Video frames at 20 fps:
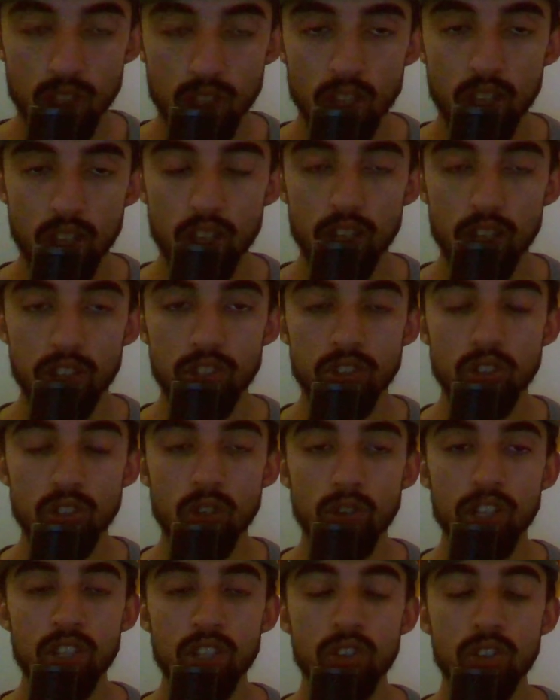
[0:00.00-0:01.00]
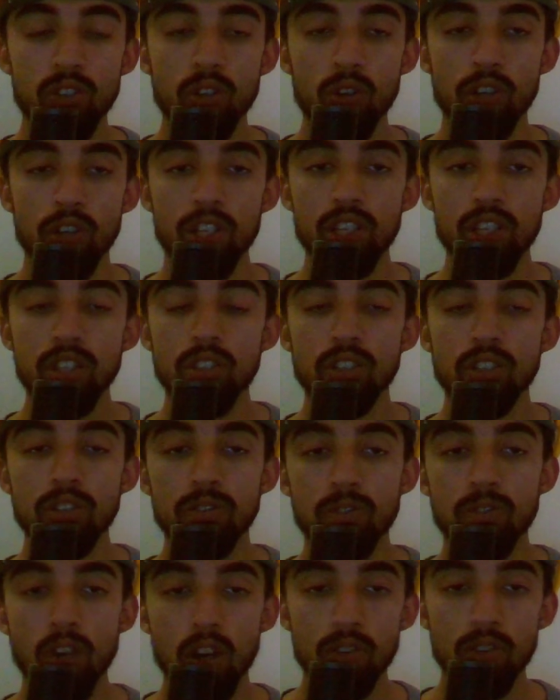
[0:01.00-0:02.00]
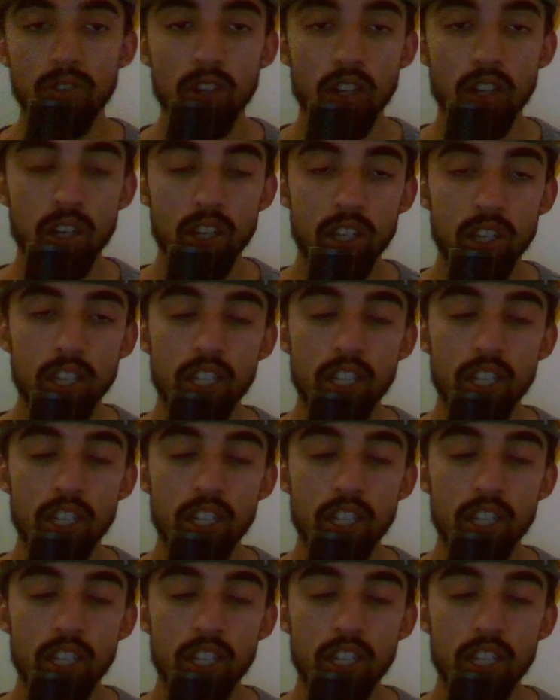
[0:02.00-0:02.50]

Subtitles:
is showing, you know, he's the father,